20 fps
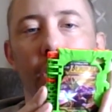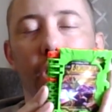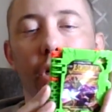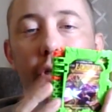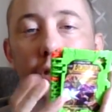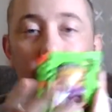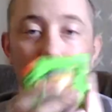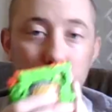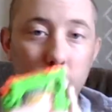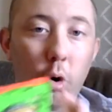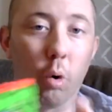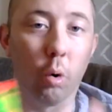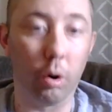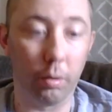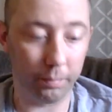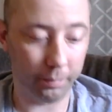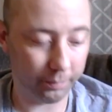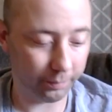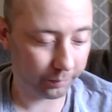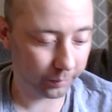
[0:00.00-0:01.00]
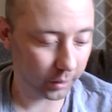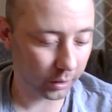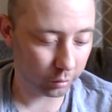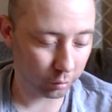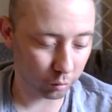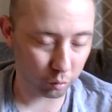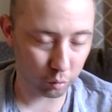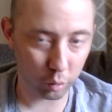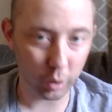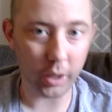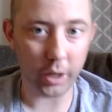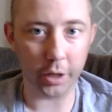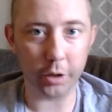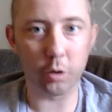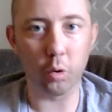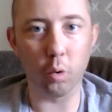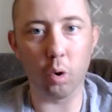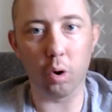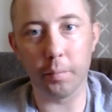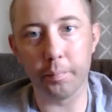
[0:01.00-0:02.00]
So it's cool. It's really
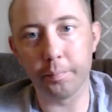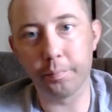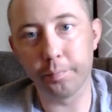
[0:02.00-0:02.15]
cool.